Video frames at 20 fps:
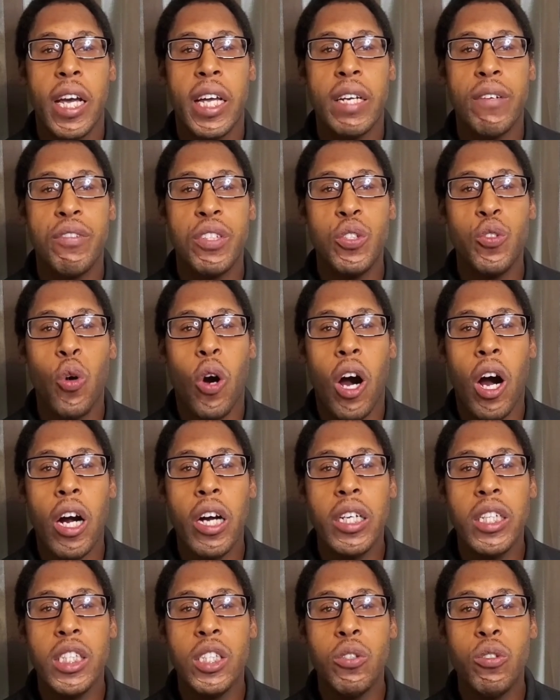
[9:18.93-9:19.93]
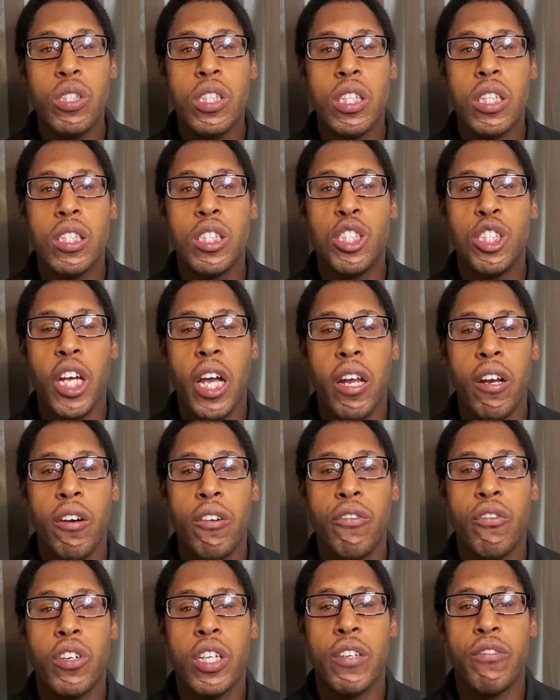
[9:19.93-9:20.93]
And if you are new to the
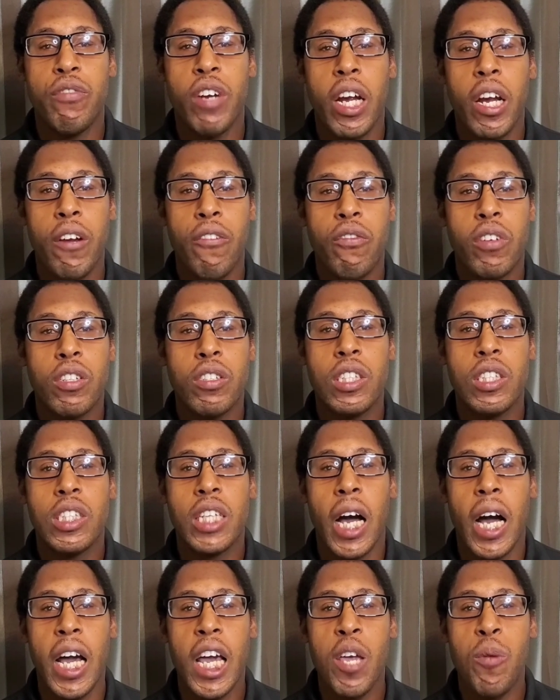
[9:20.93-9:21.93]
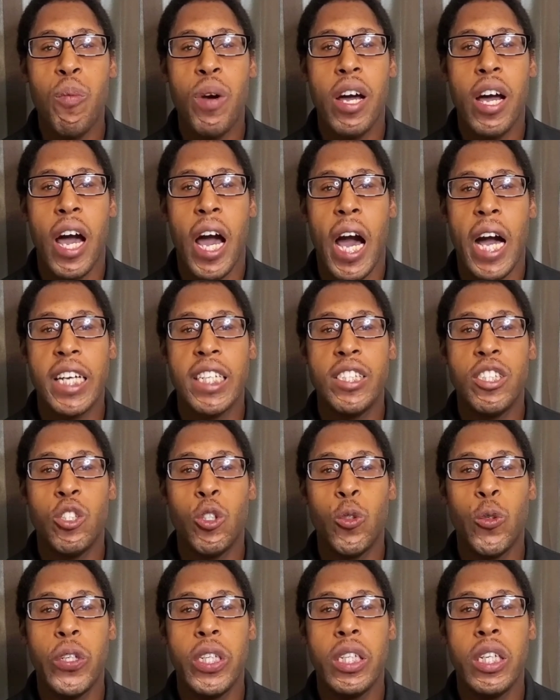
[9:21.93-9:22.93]
channel for the very first time, how you
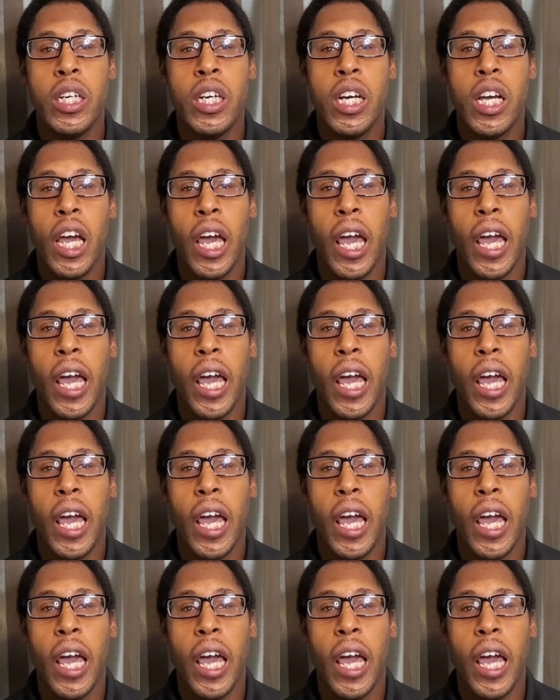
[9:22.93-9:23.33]
doing?